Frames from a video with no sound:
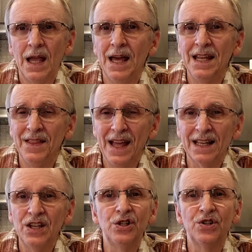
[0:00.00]
And in that
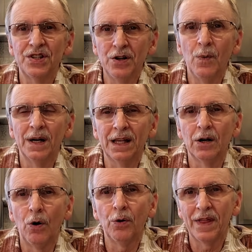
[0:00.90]
case, you still want to get a
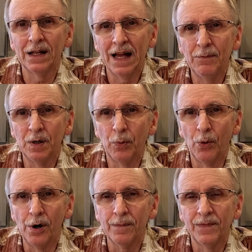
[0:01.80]
hold of that lab
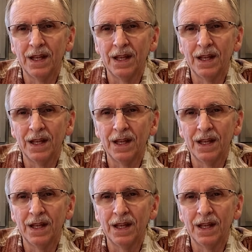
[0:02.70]
report.